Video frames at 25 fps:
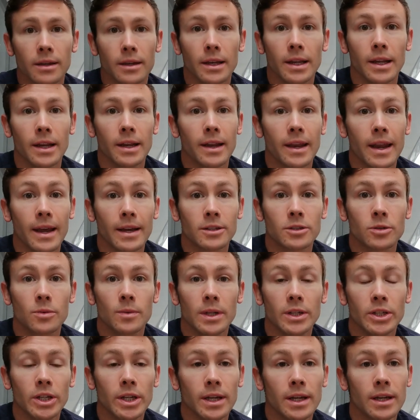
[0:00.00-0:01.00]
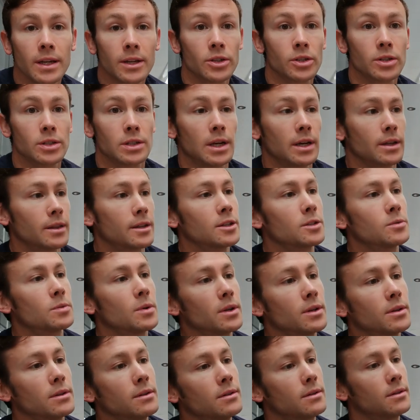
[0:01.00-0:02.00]
You need a deck squeegee, just like this
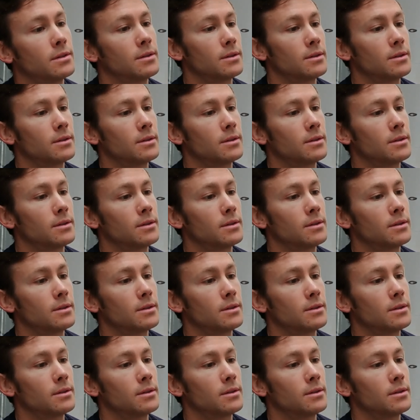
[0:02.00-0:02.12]
one.